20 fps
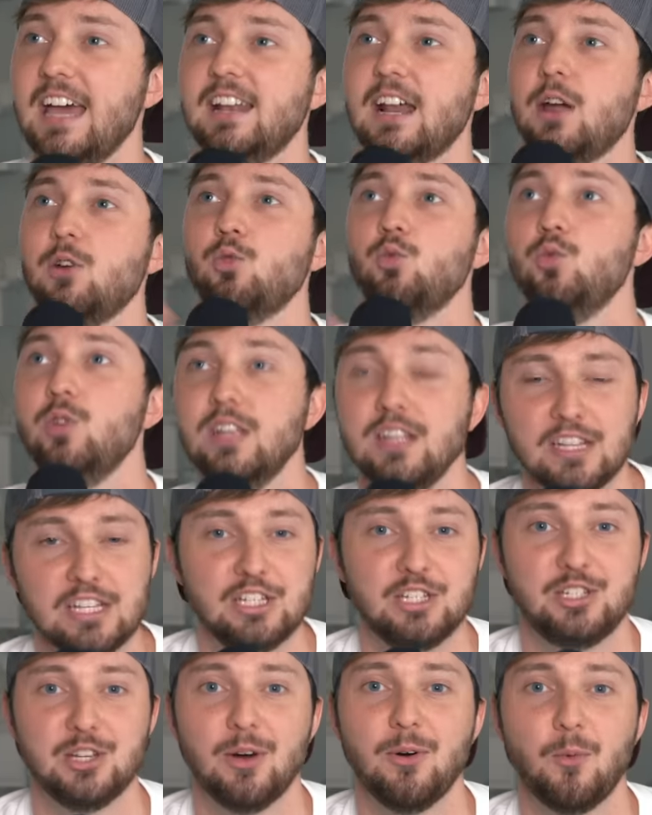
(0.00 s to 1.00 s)
And I
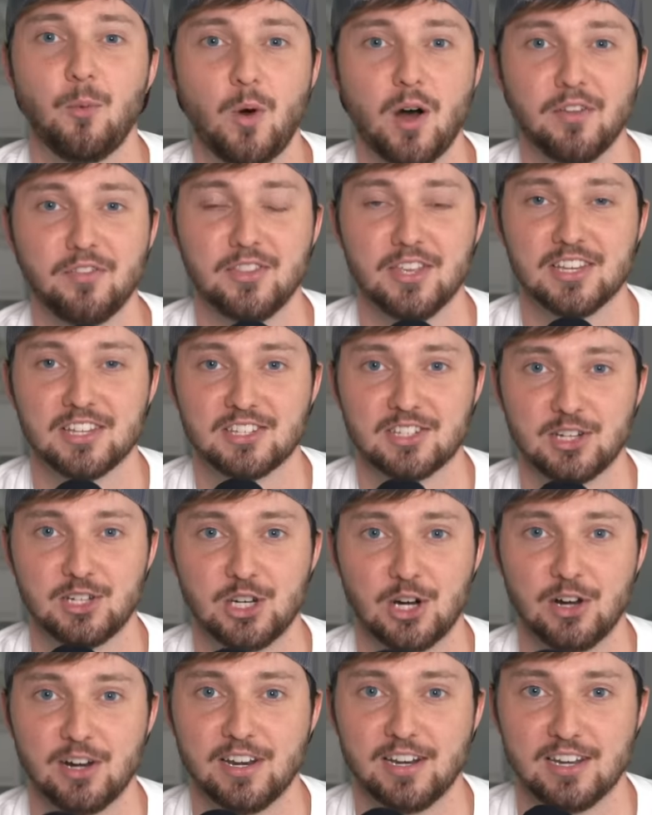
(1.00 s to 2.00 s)
really don't want this to
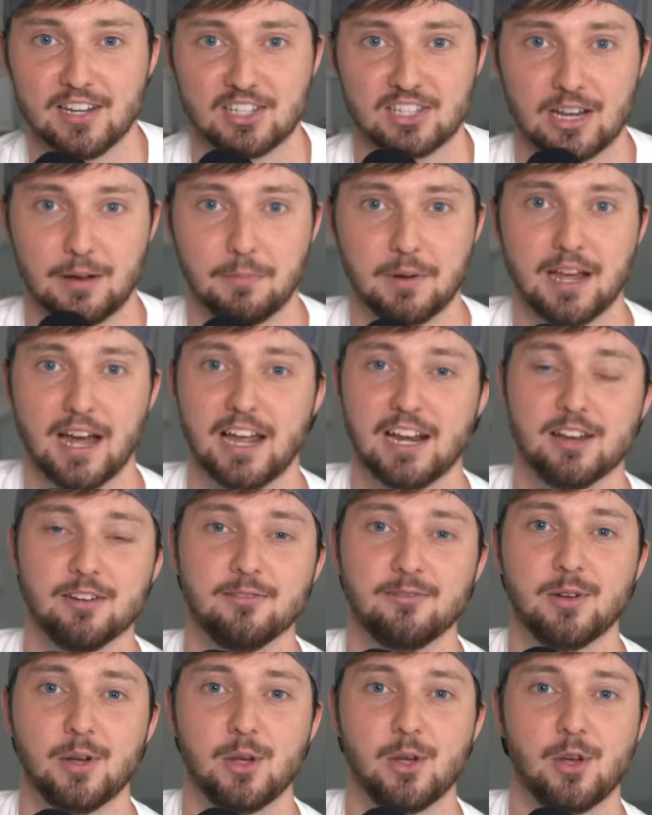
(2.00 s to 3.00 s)
turn into some kind
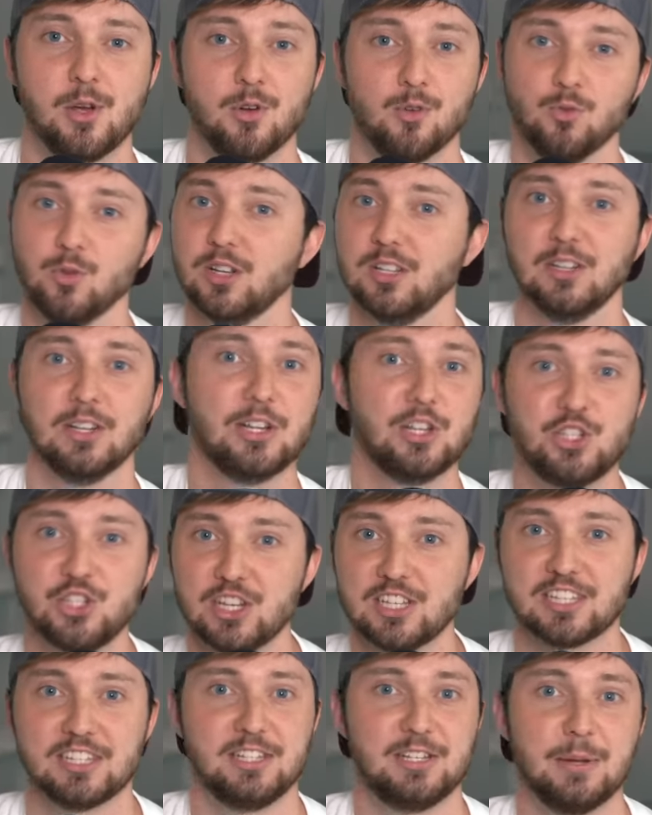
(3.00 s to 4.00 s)
of
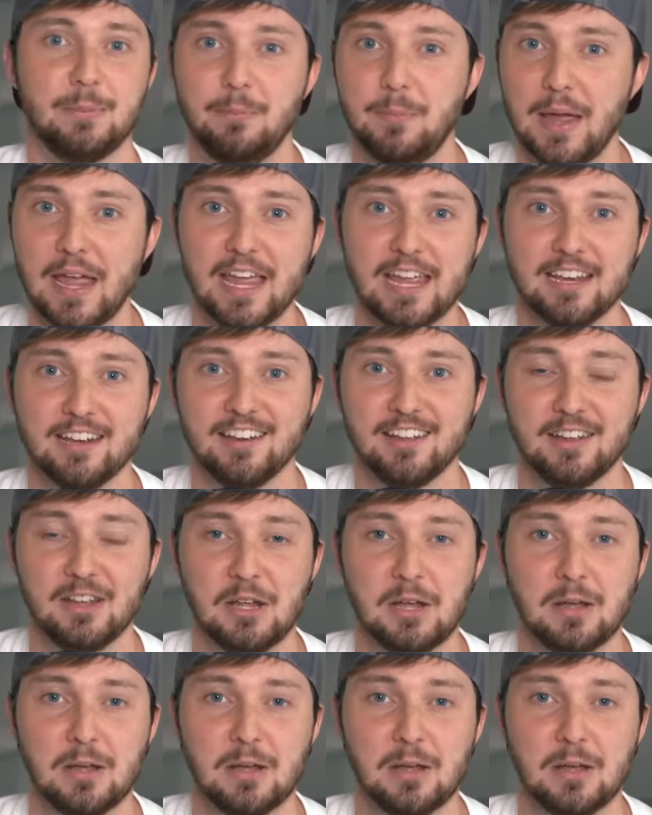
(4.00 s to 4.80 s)
religious debate,